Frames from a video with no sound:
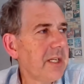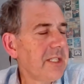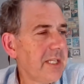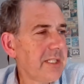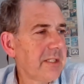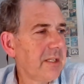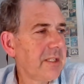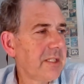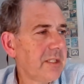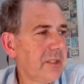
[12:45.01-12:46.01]

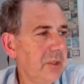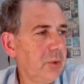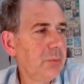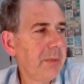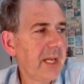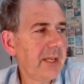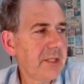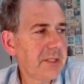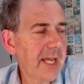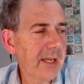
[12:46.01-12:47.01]
assistance to begin
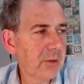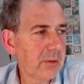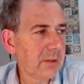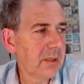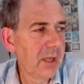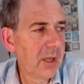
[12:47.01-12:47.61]
to tackle